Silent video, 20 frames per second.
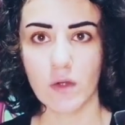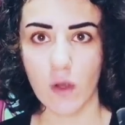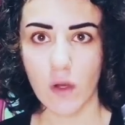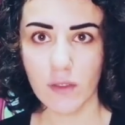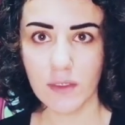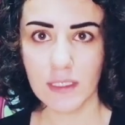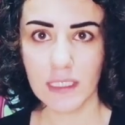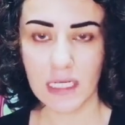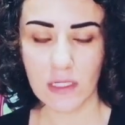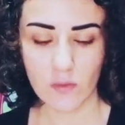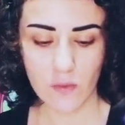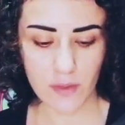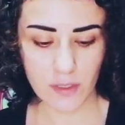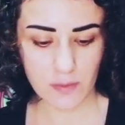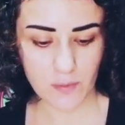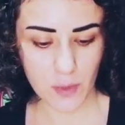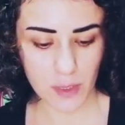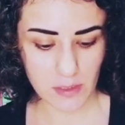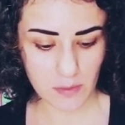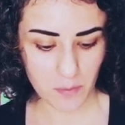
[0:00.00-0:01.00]
contact with this
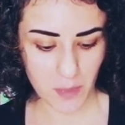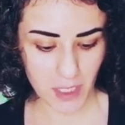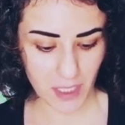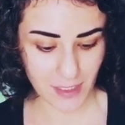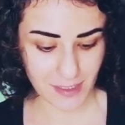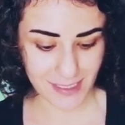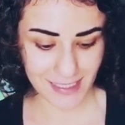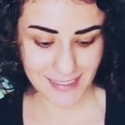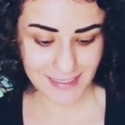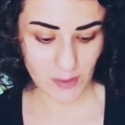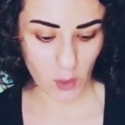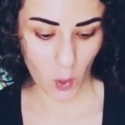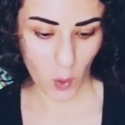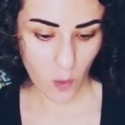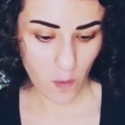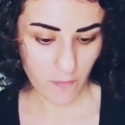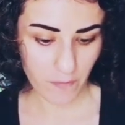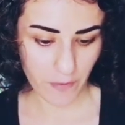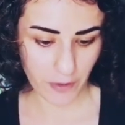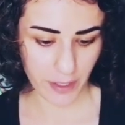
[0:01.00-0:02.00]
person because it's
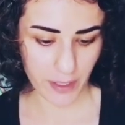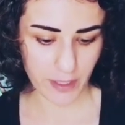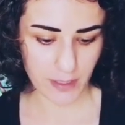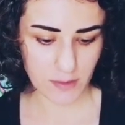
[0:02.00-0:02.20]
over.